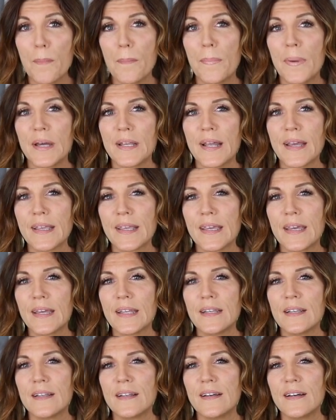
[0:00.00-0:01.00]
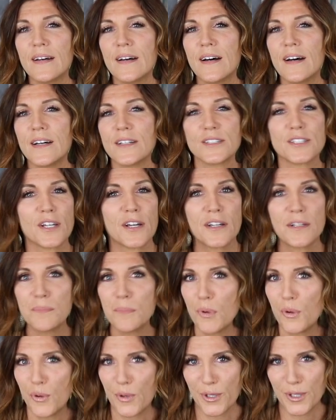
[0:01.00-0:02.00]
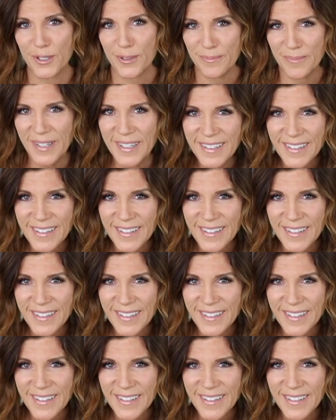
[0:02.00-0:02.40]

But I get a ton more